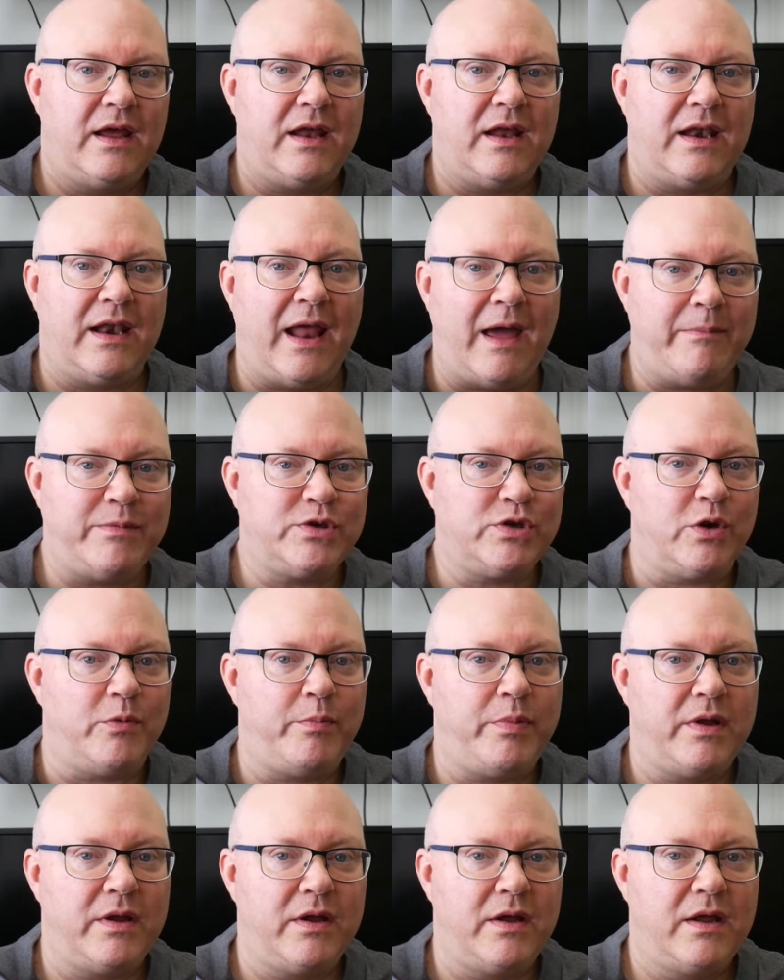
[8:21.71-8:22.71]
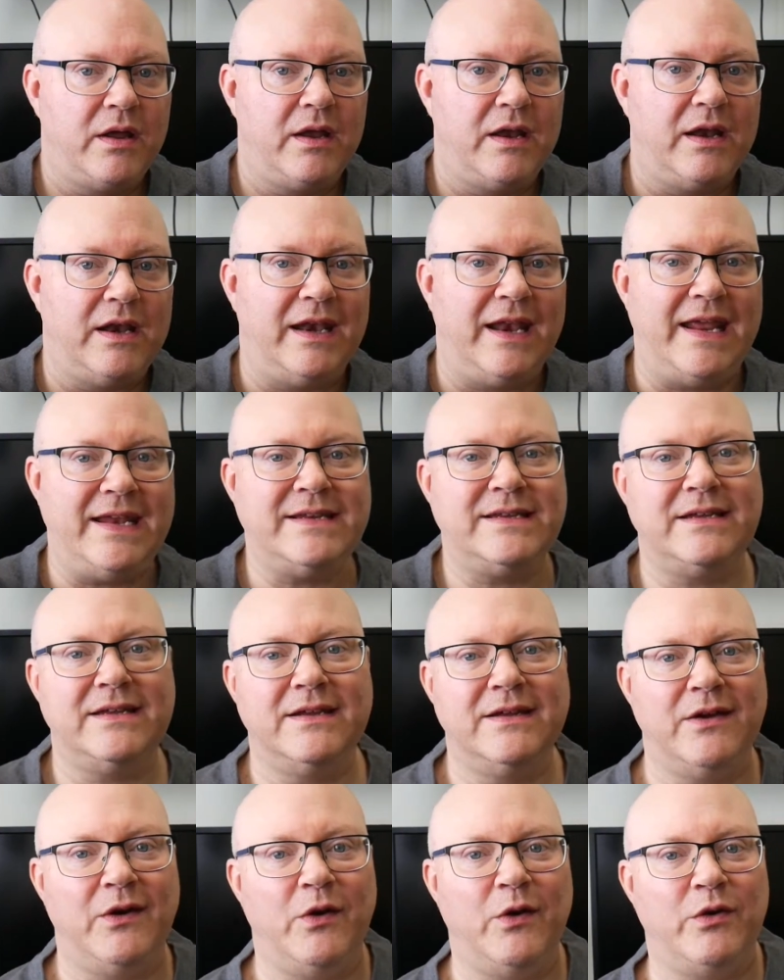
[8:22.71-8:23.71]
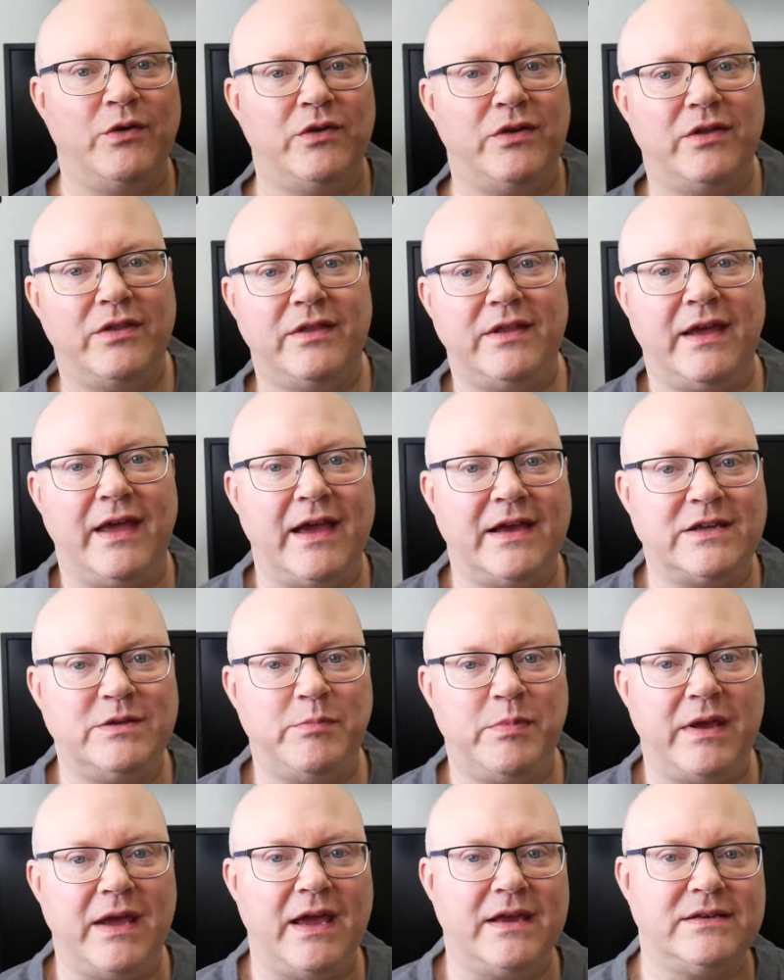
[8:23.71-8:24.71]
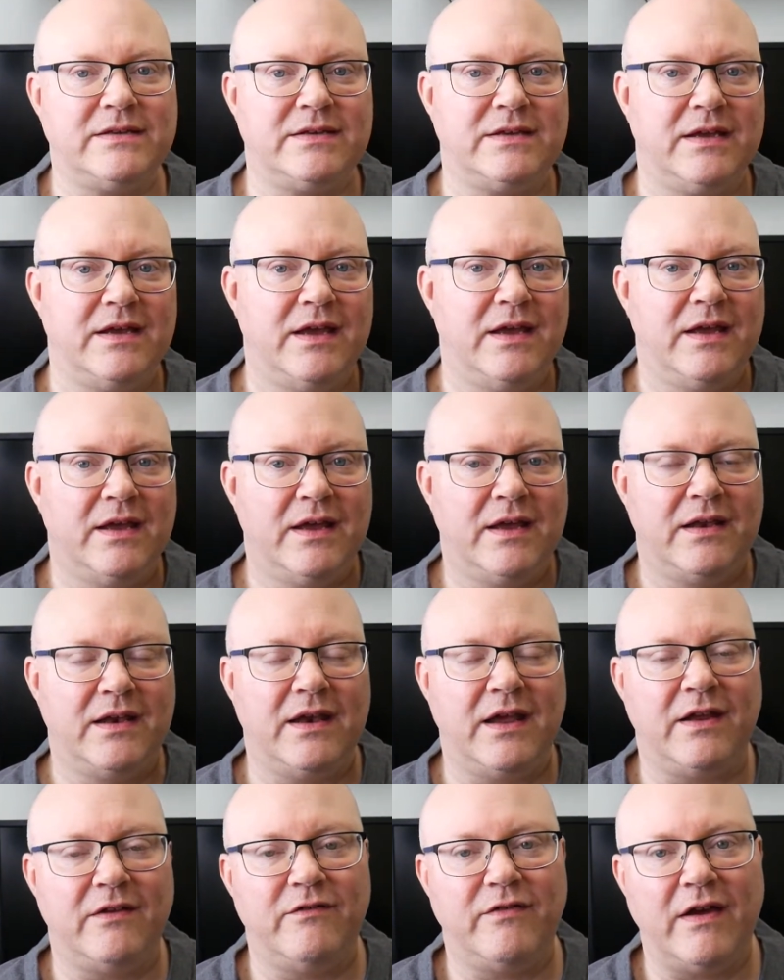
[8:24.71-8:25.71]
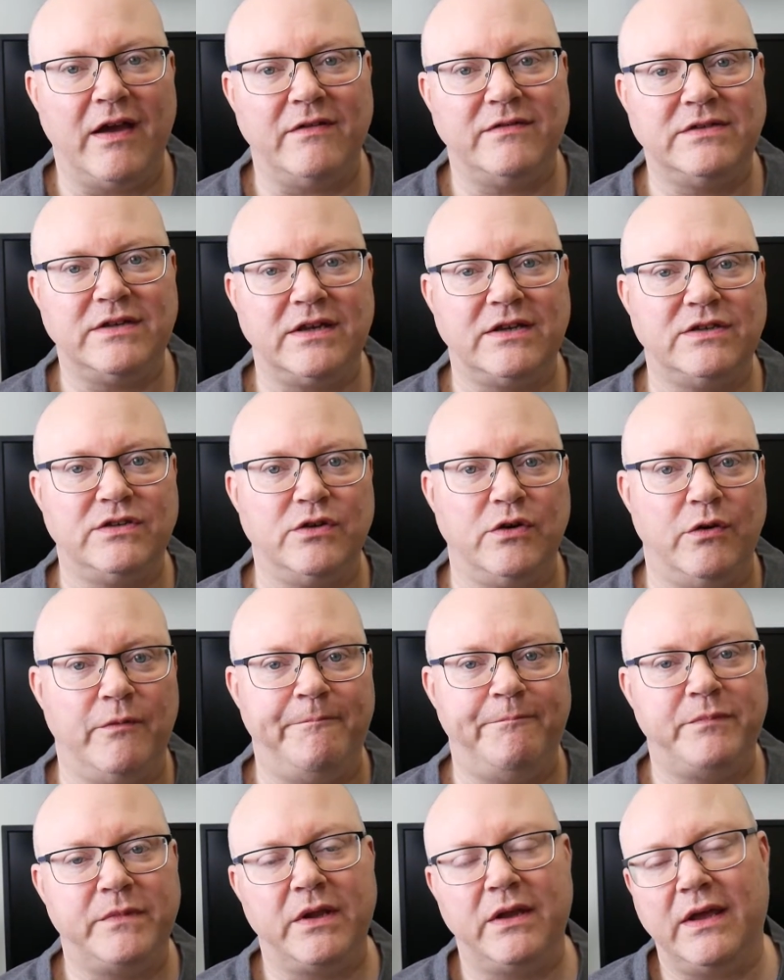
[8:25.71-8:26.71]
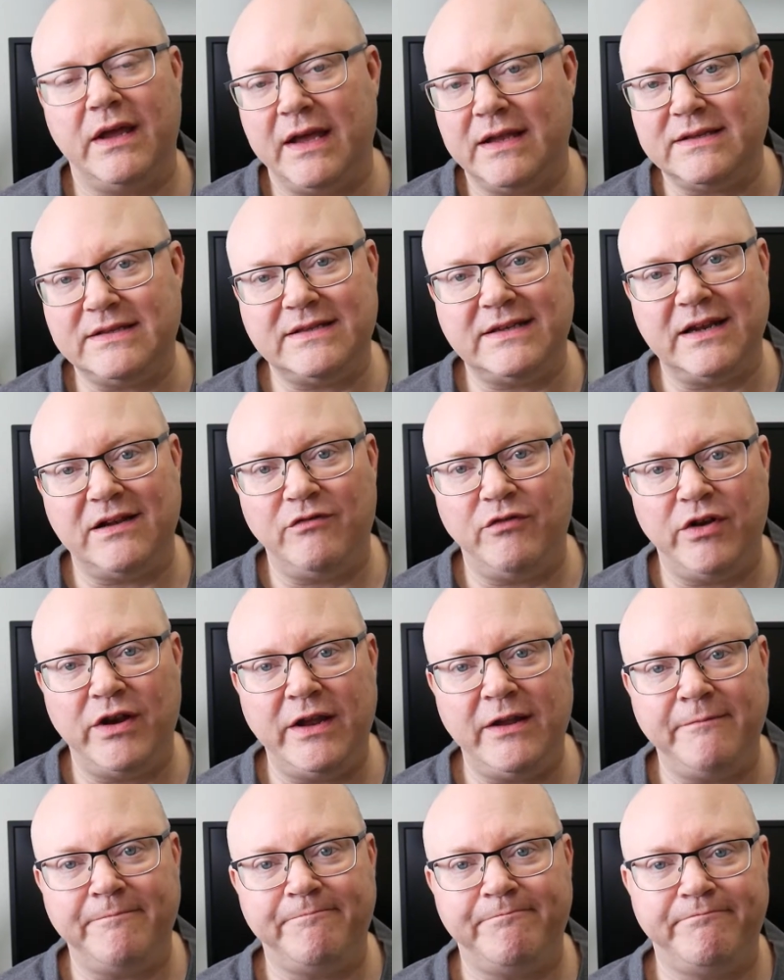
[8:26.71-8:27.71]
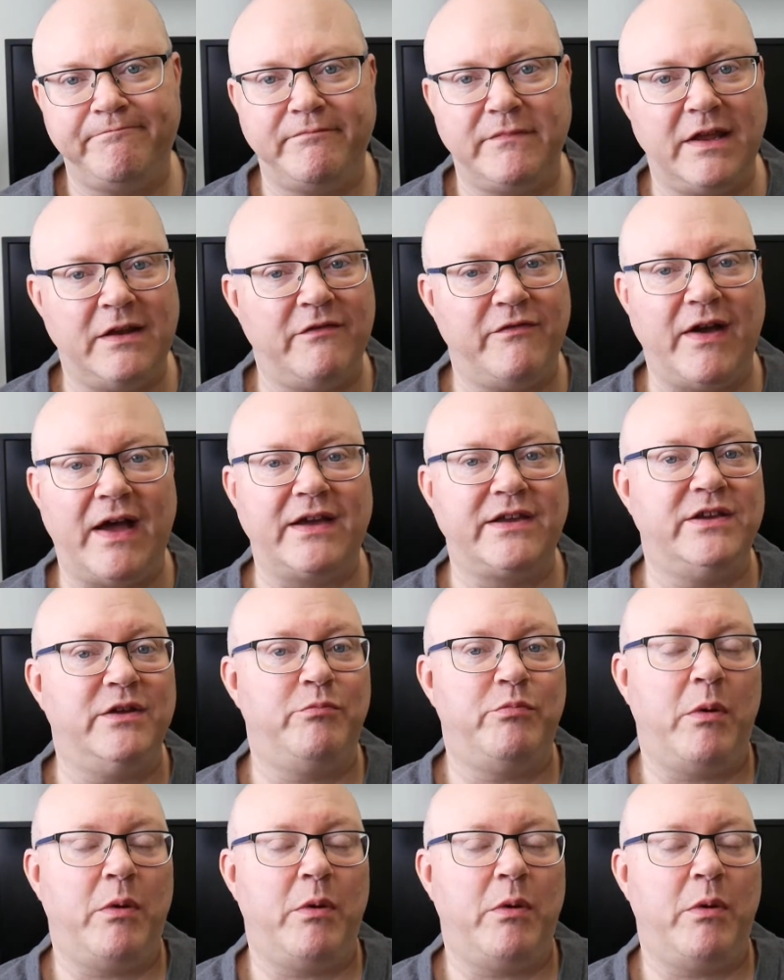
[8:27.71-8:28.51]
laptop lid on the XPS 9560. It's still running. In fact,